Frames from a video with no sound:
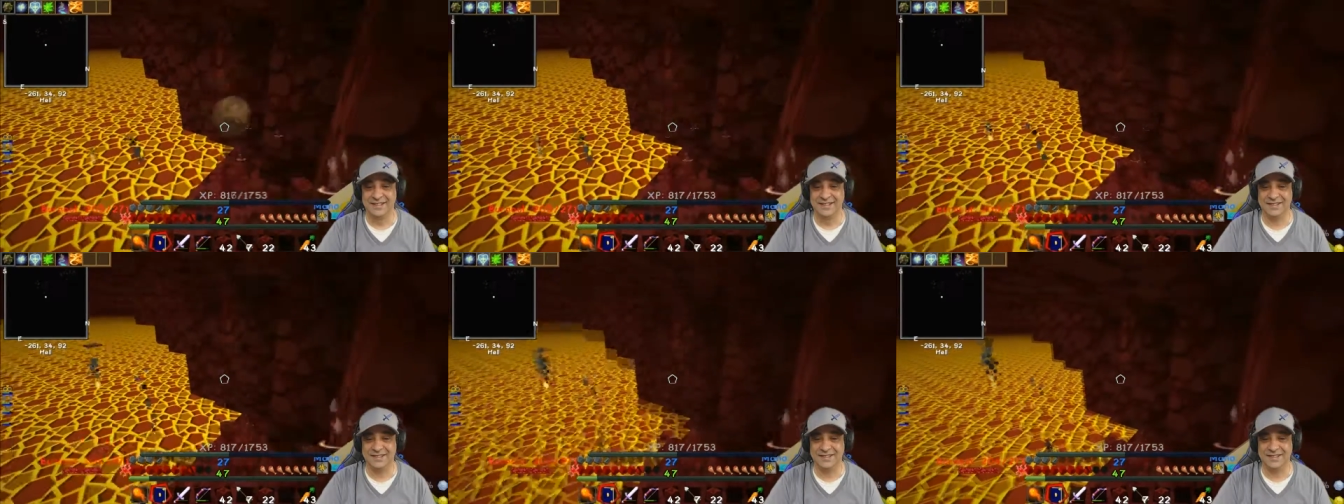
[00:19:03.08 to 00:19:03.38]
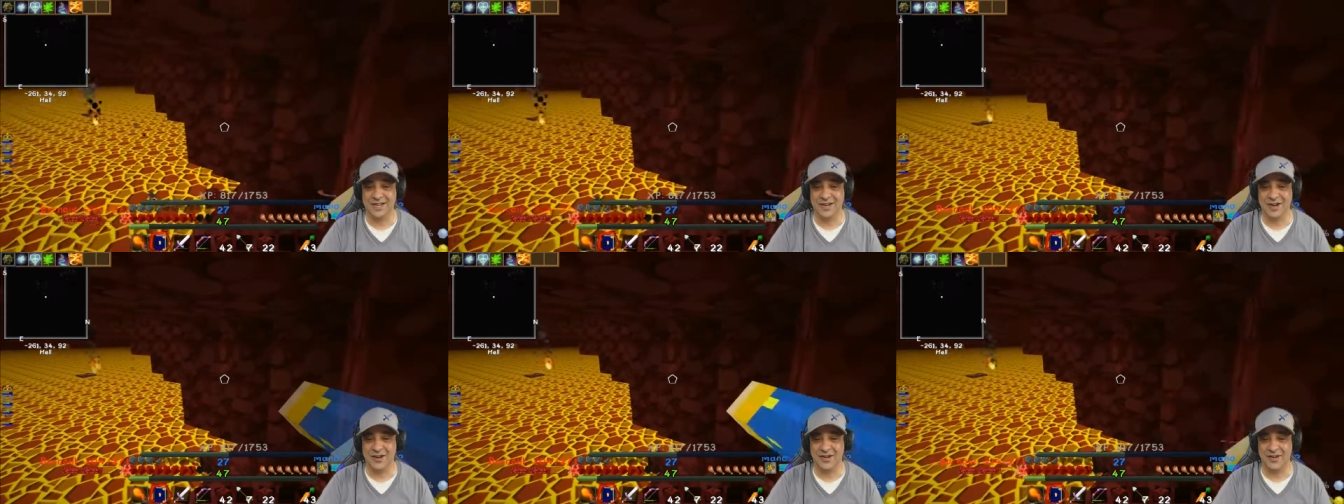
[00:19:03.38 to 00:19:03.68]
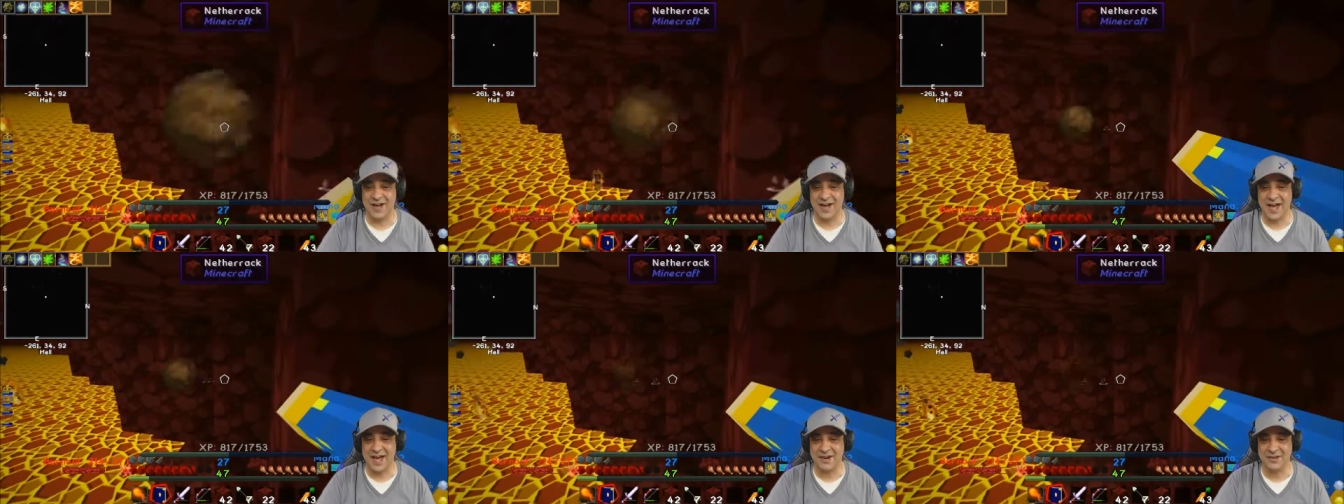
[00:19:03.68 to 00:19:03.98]

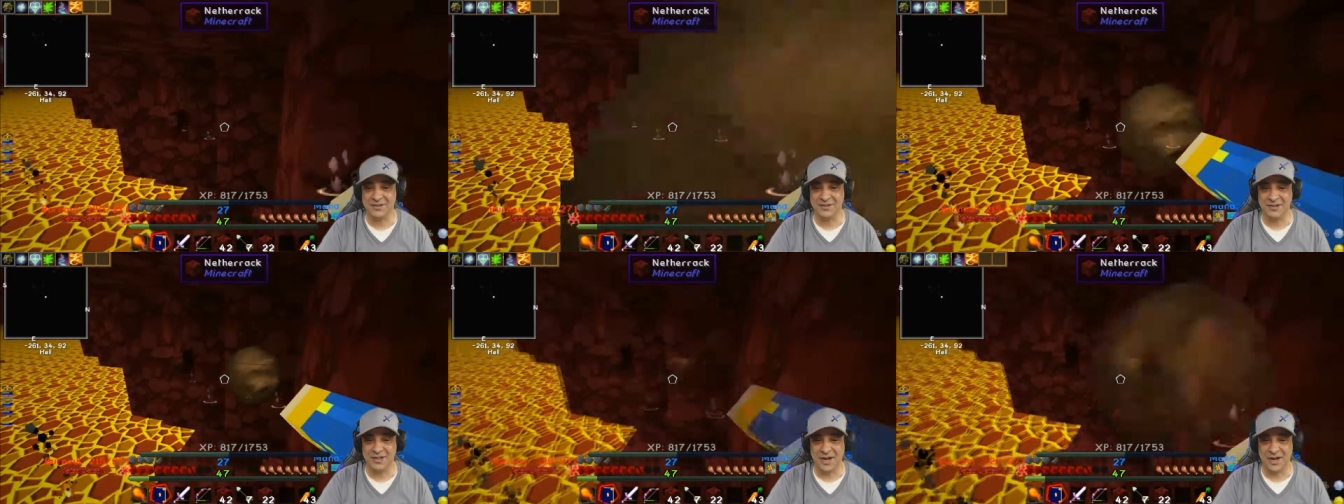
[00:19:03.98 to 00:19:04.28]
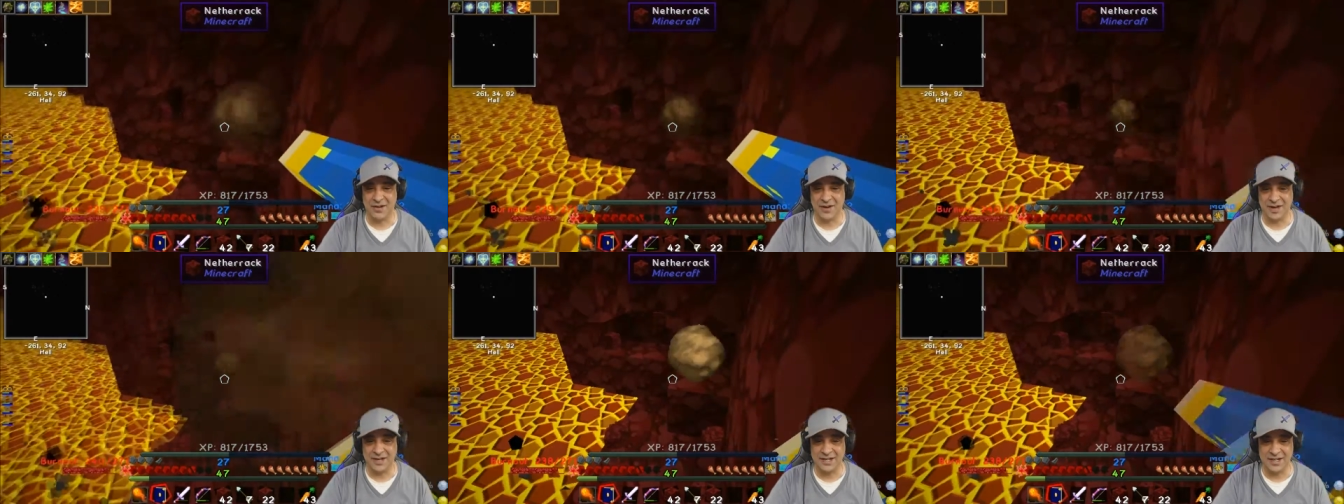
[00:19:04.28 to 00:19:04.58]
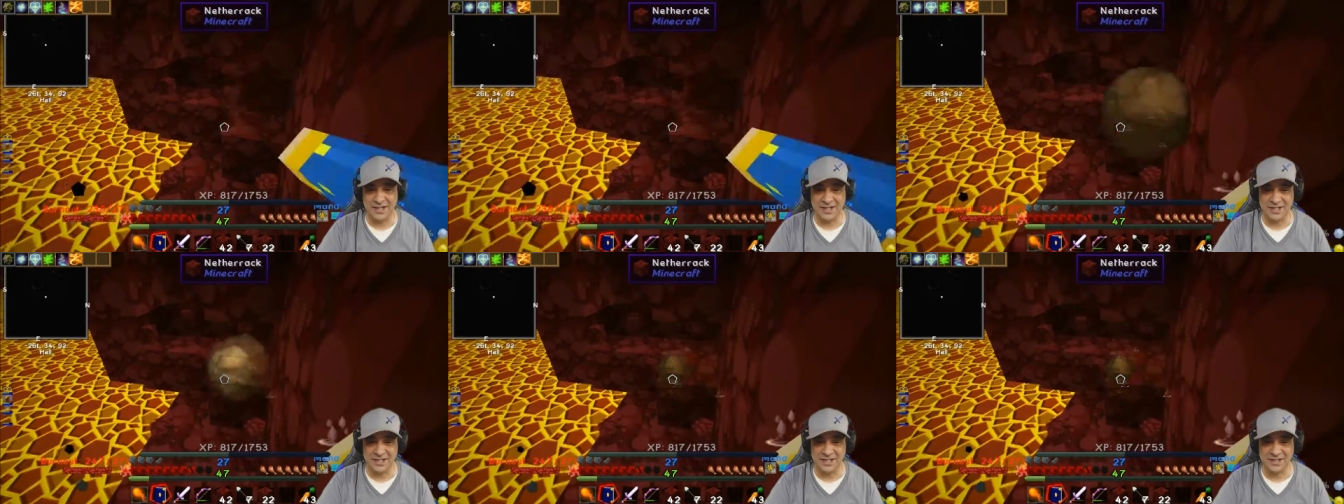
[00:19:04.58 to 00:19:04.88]
So I don't know. I'm
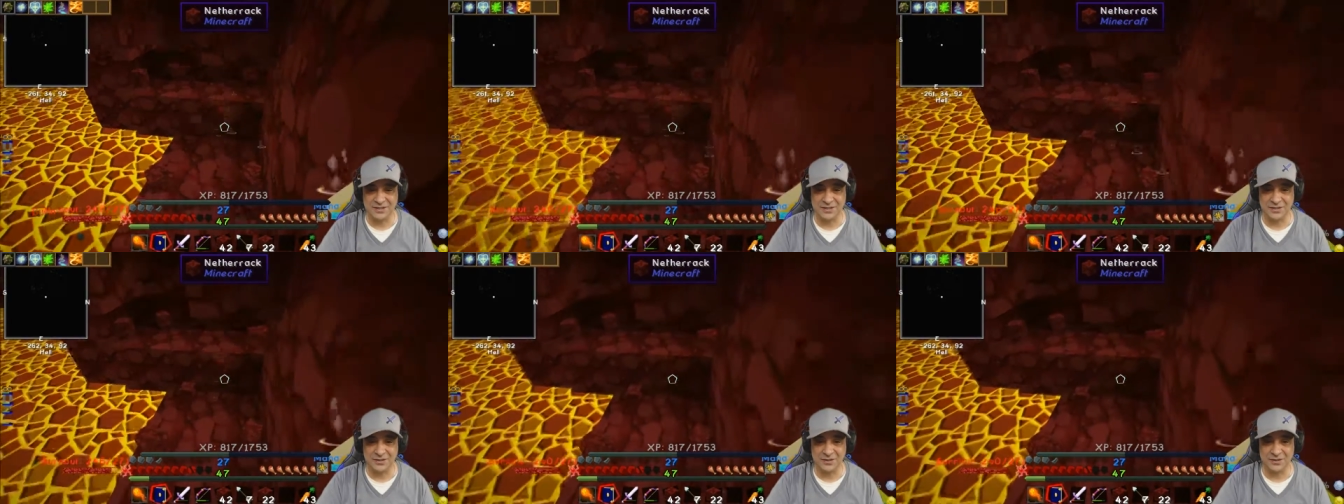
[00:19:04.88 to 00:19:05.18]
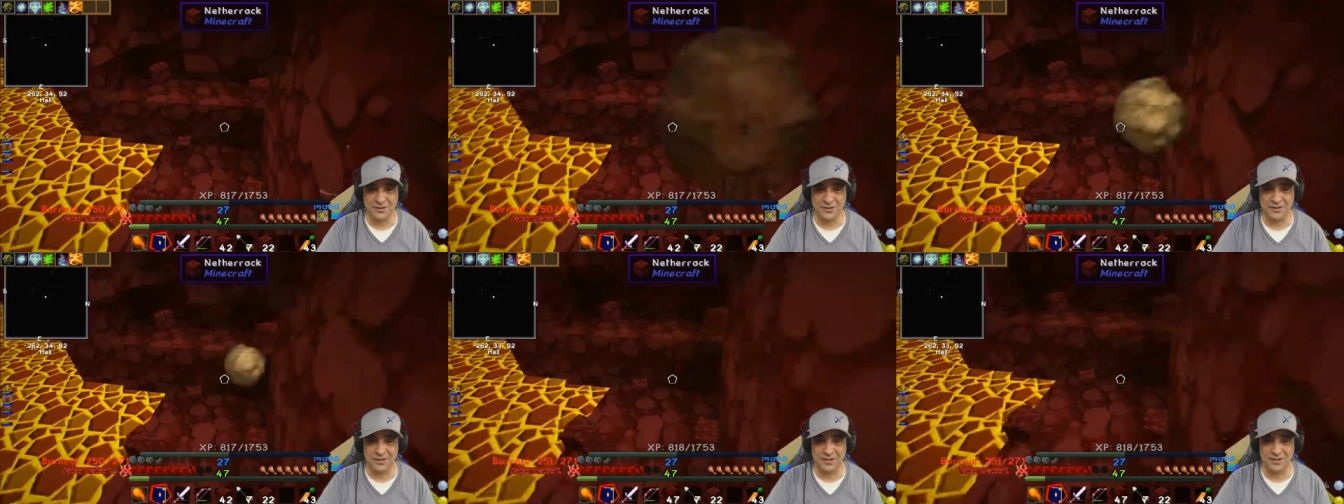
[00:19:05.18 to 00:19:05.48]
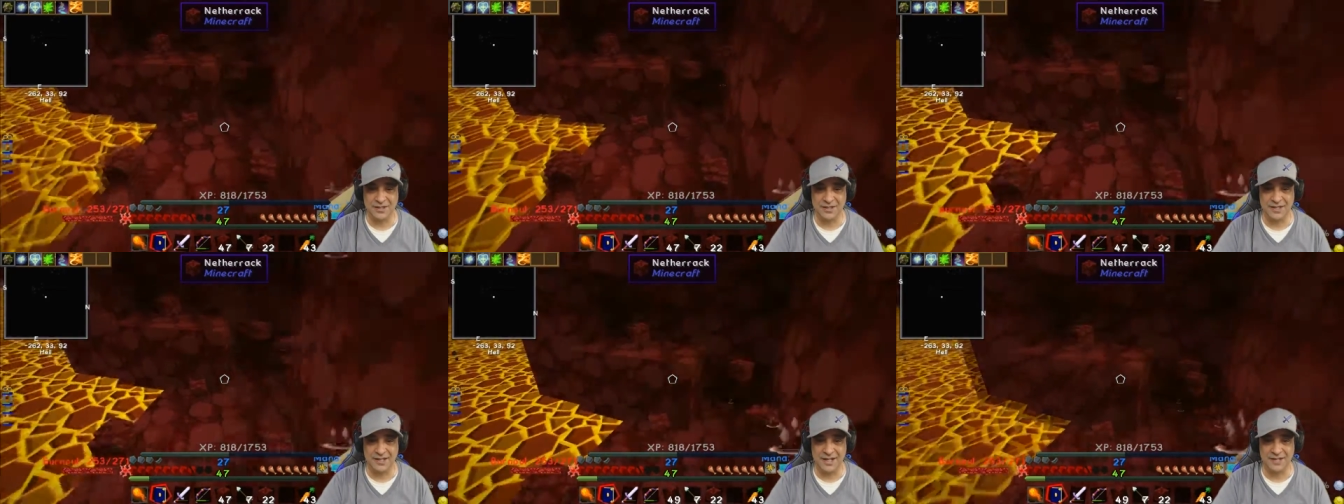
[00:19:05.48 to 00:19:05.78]
gonna need to
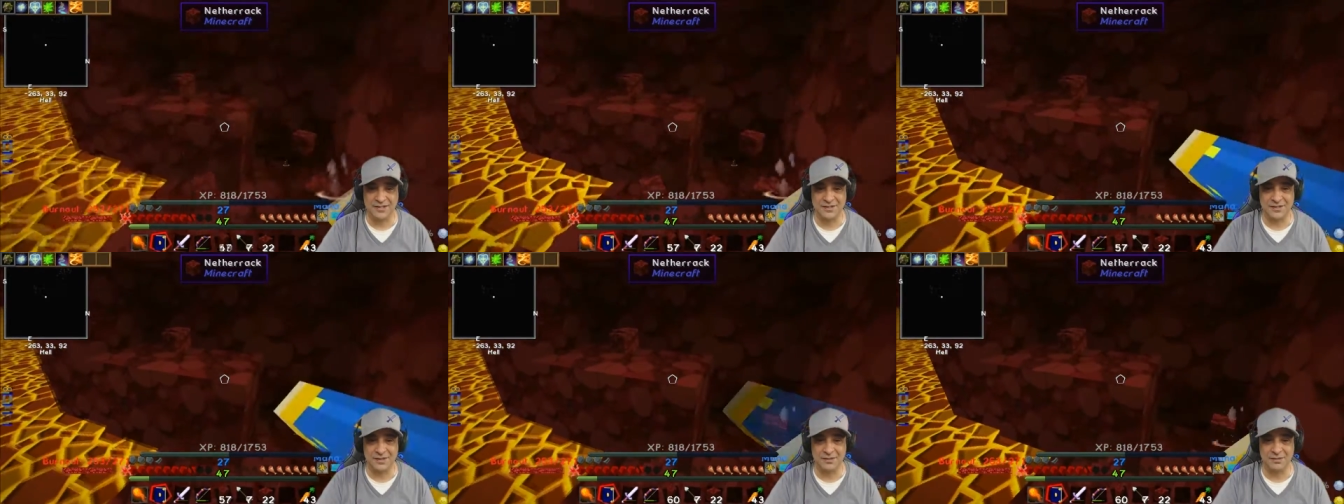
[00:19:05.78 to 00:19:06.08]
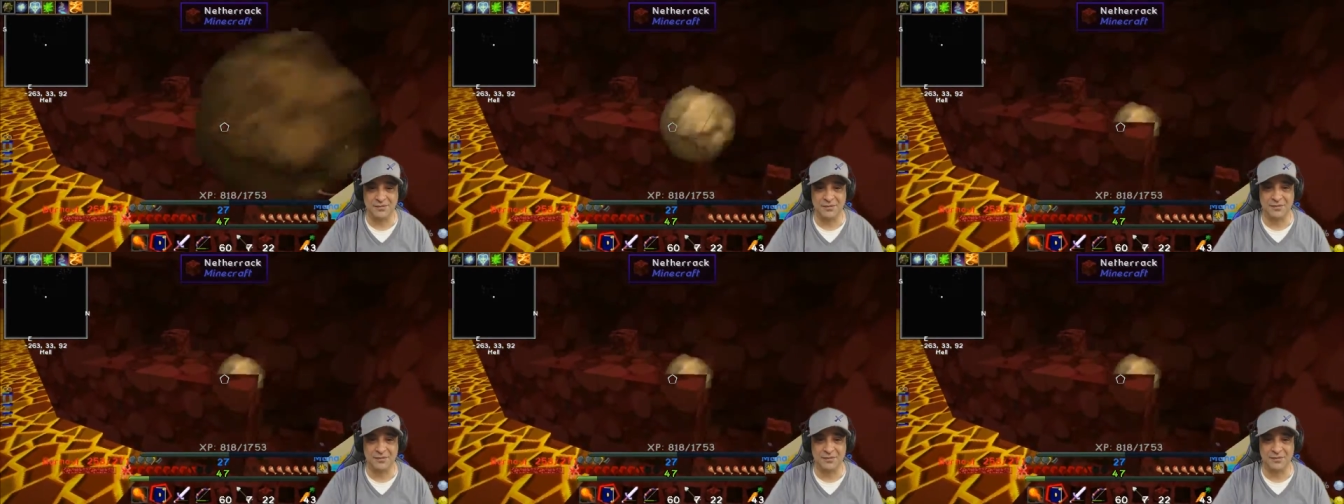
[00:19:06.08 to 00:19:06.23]
get some